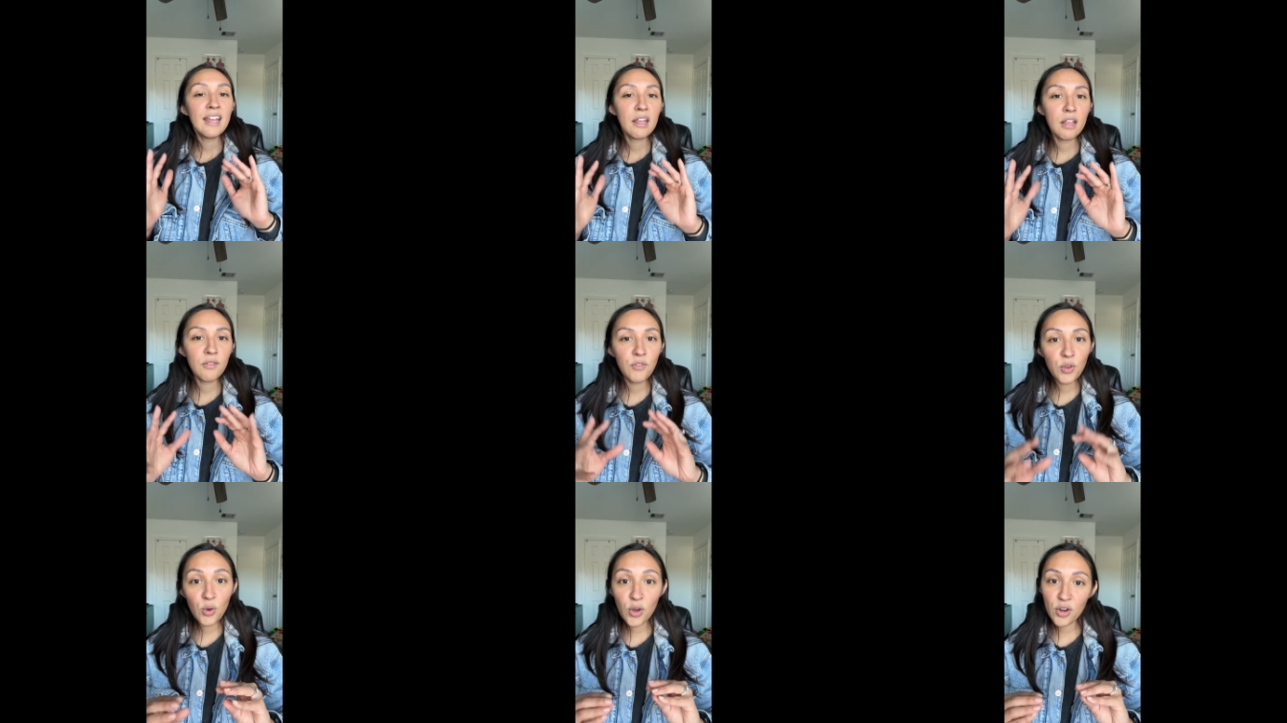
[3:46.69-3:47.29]
if
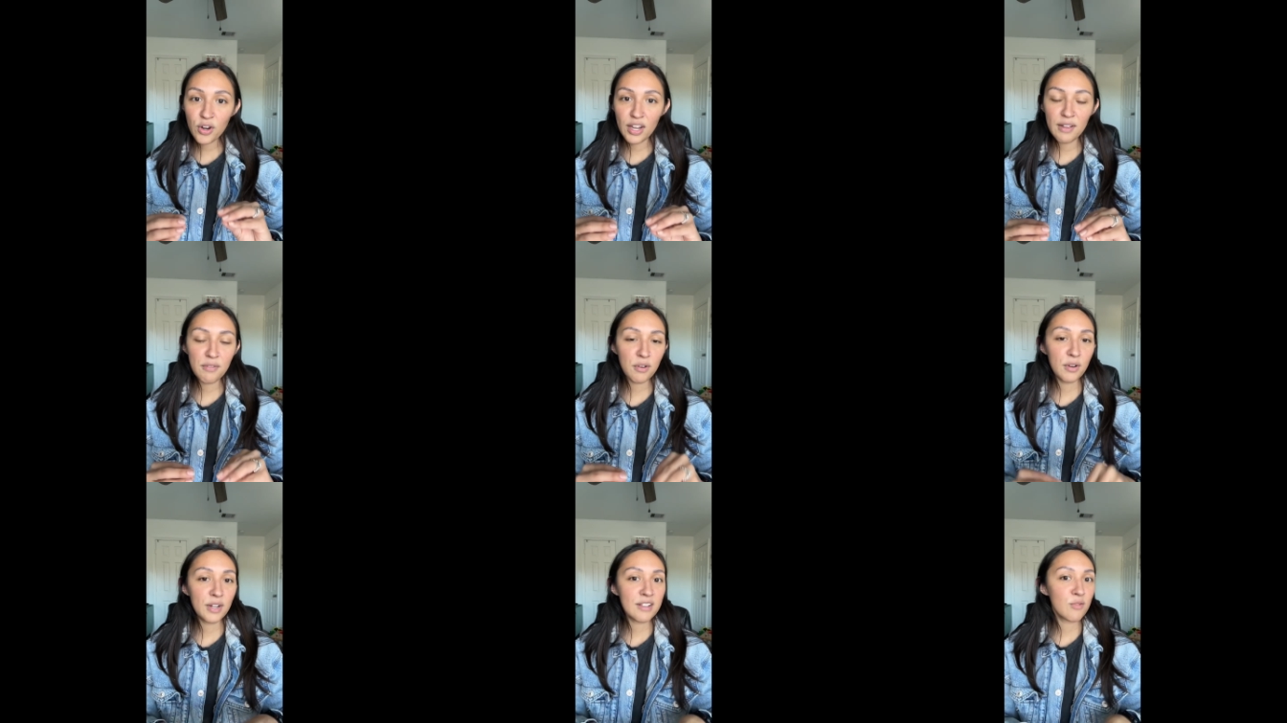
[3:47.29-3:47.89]
you are
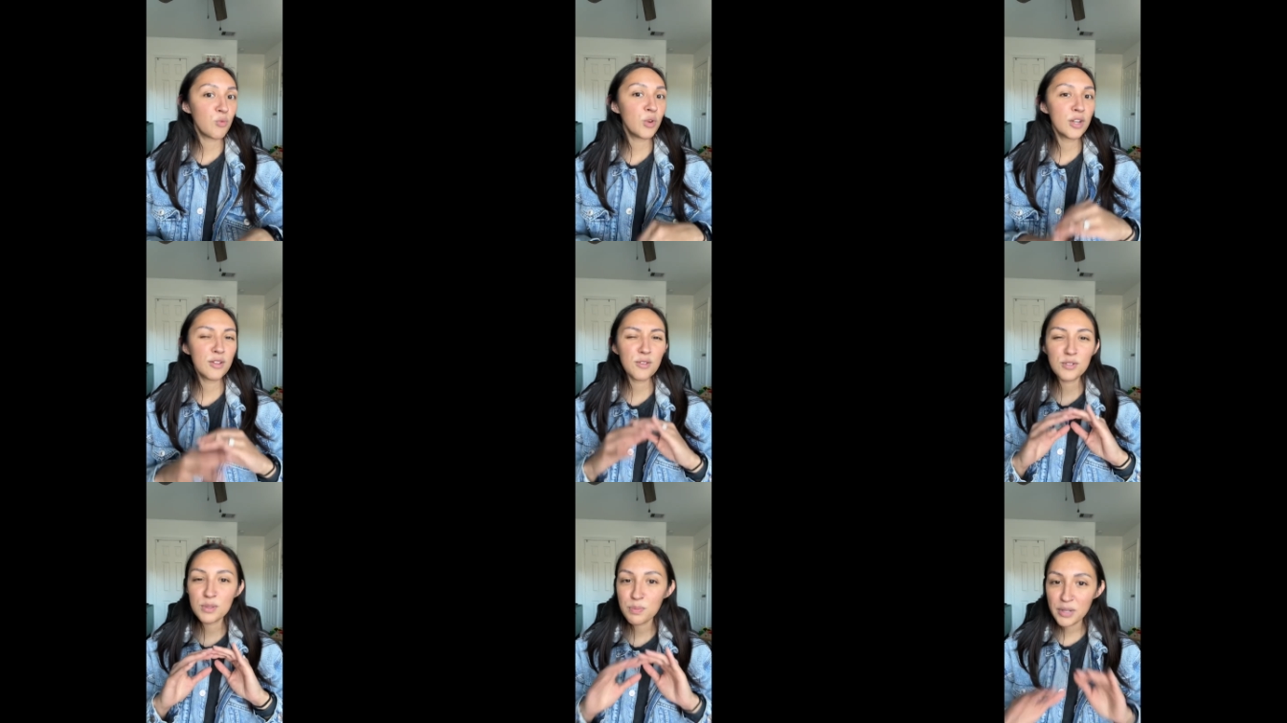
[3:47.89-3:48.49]
ever in one of
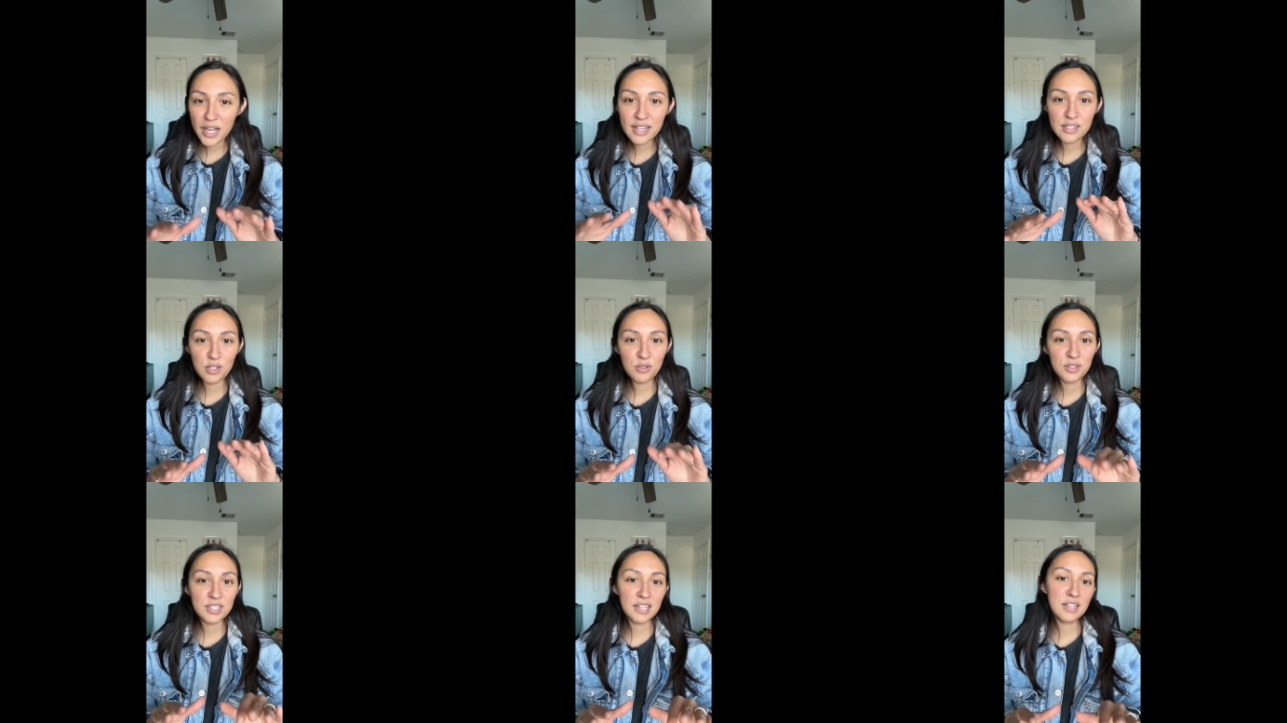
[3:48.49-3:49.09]
those plateau
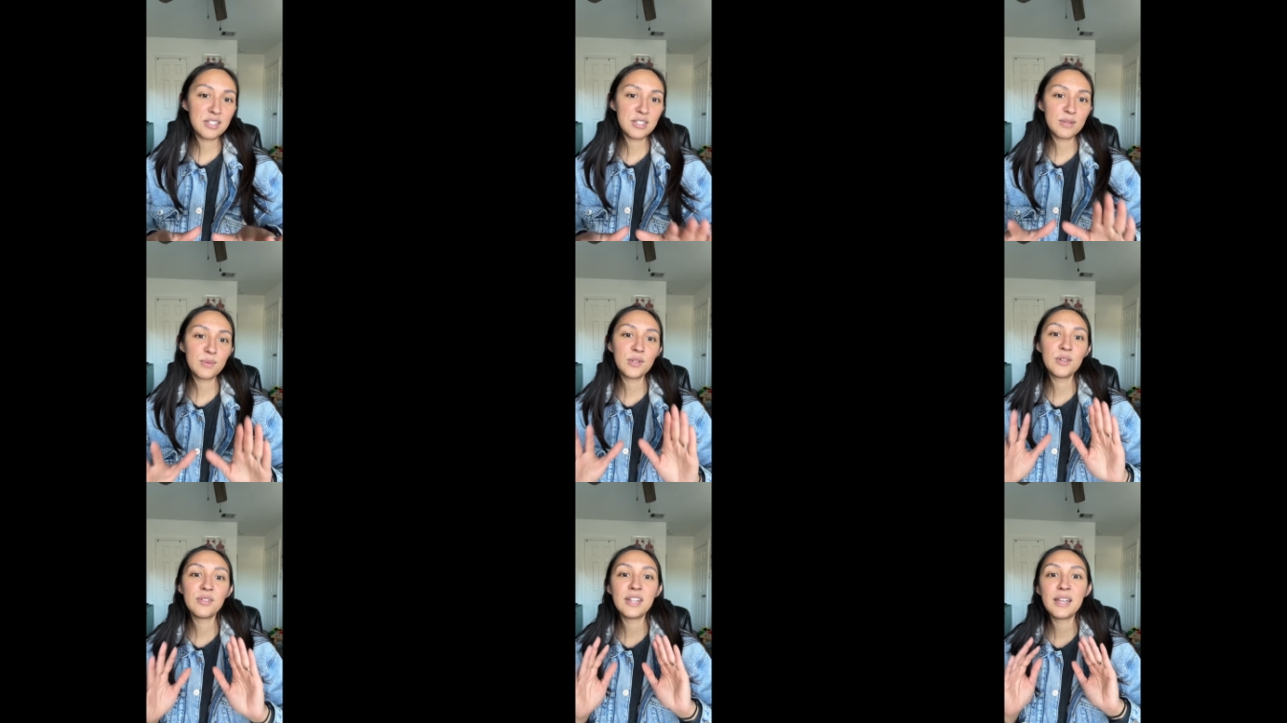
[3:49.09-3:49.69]
stages where
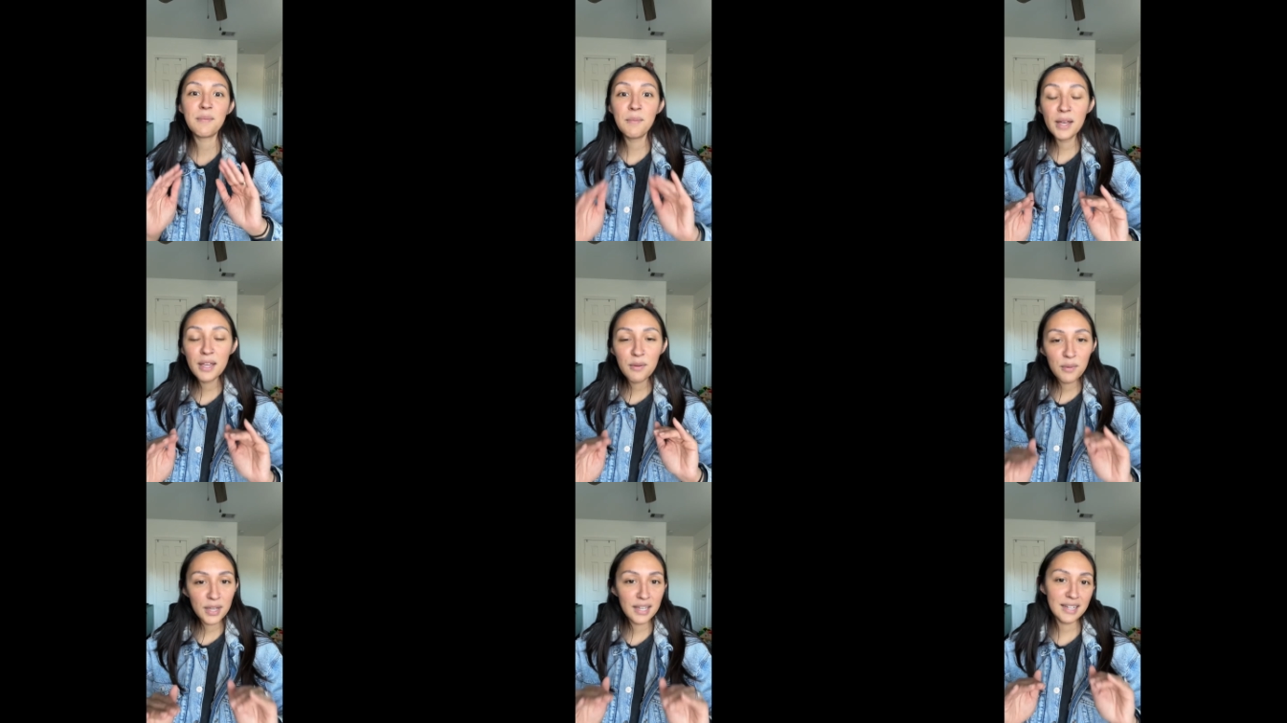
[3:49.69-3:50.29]
you're like, my
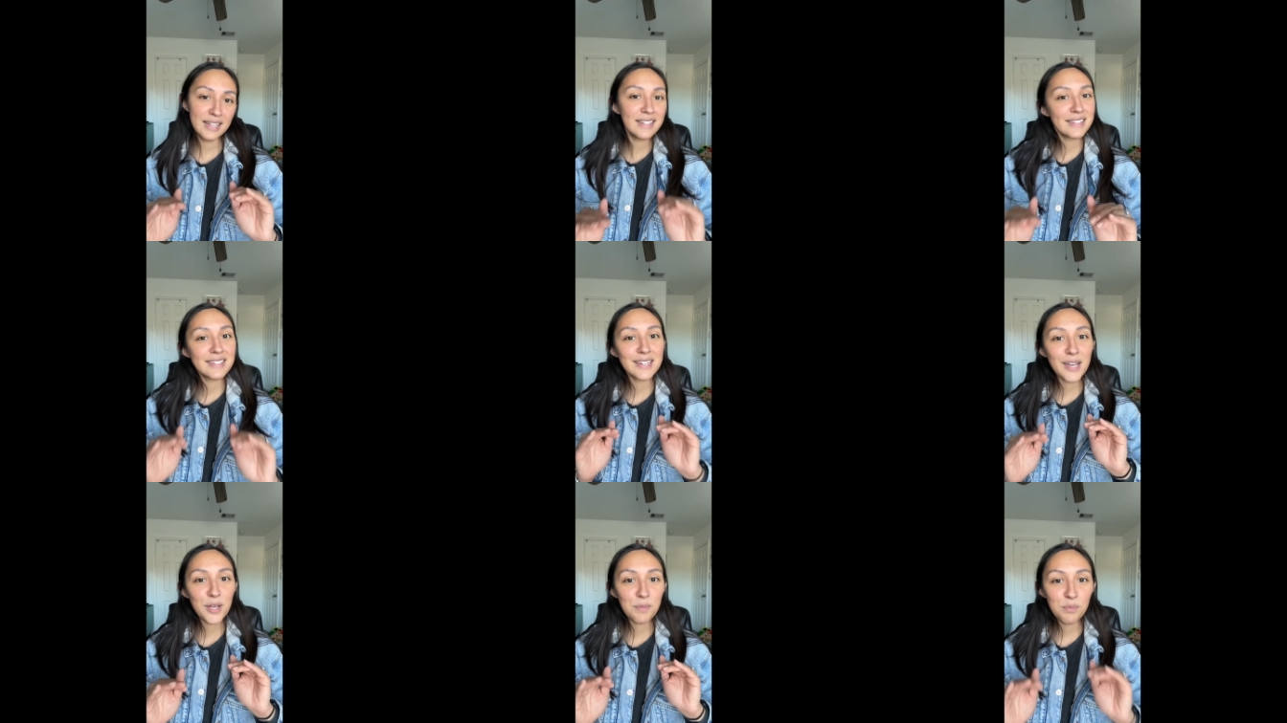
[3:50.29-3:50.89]
weight is
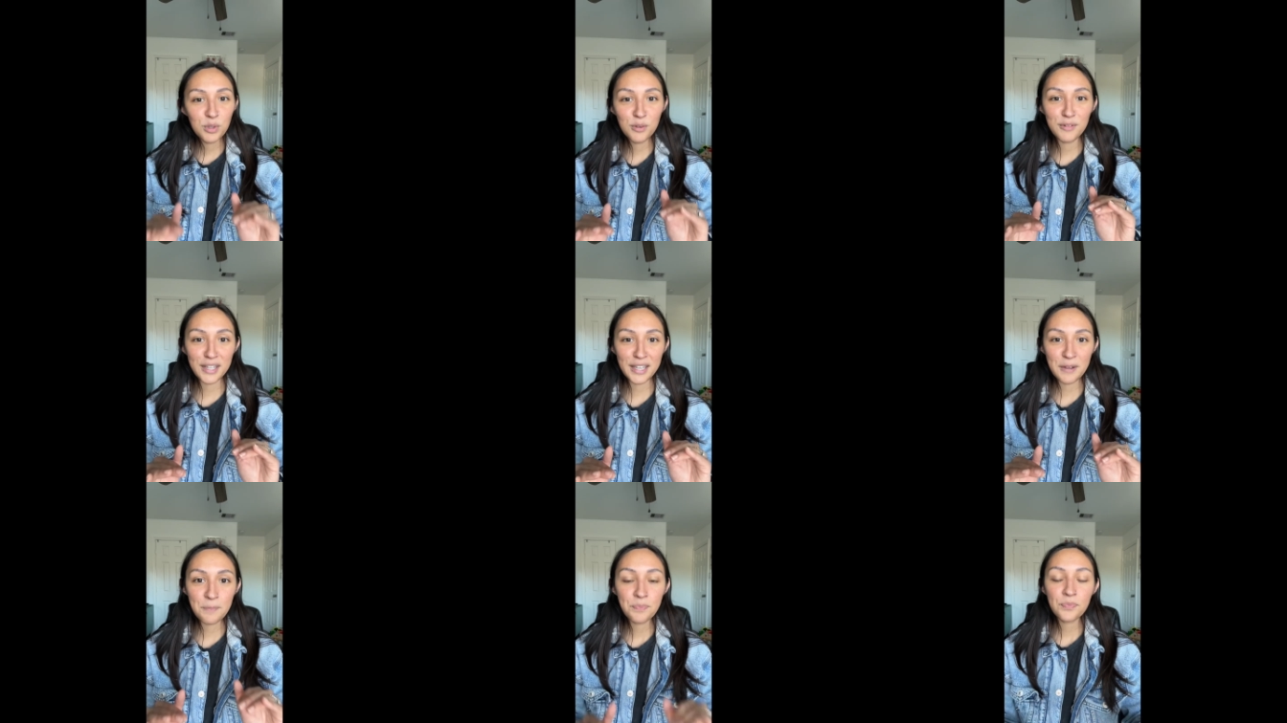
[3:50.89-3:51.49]
not
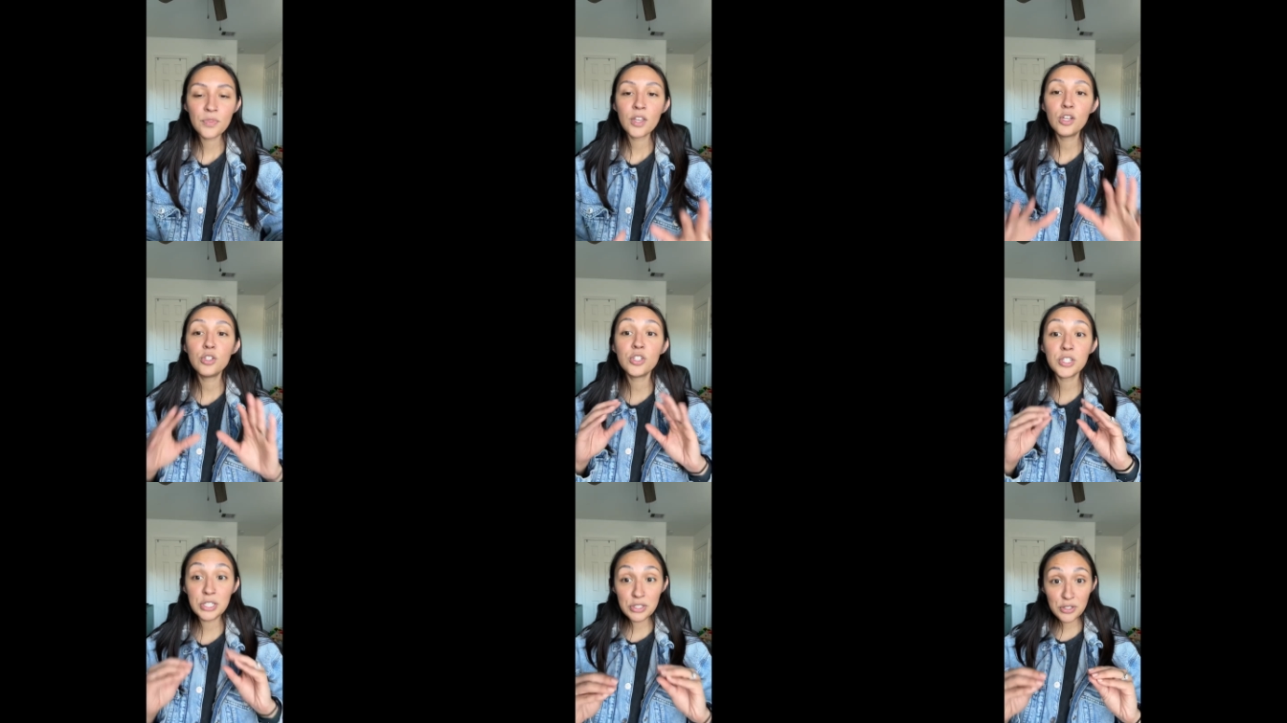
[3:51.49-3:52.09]
moving,
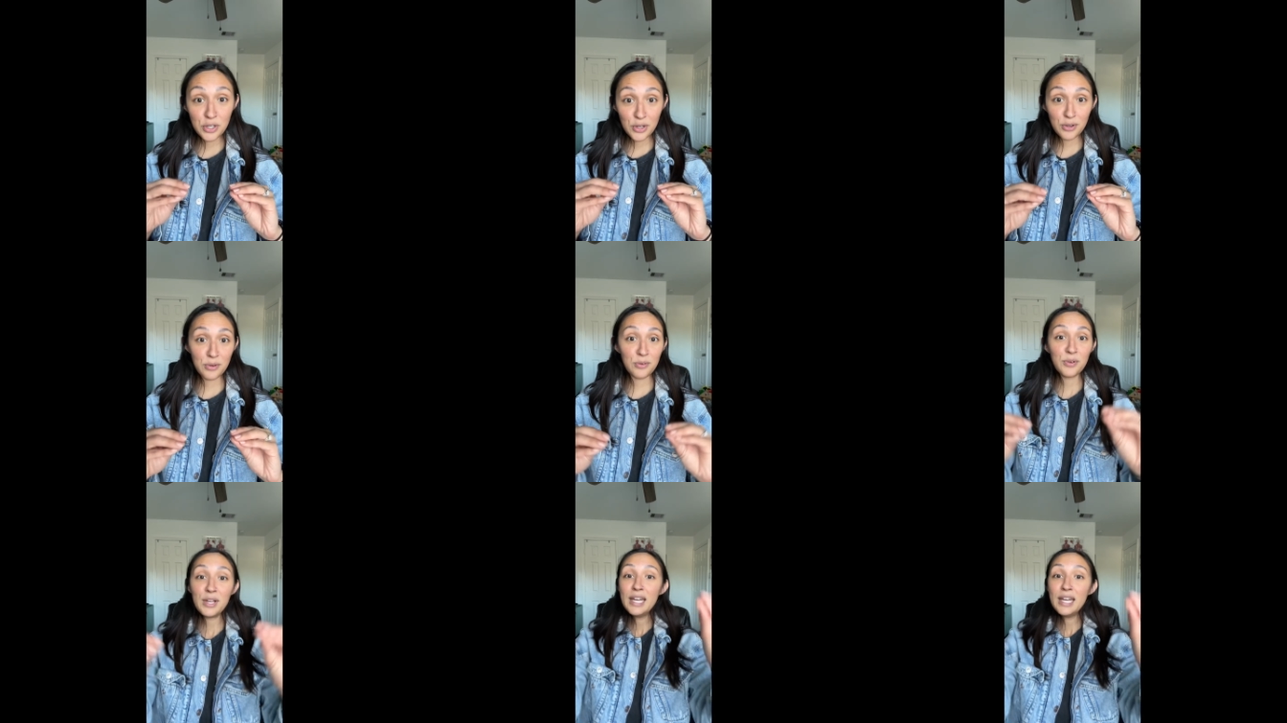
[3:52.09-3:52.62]
just know,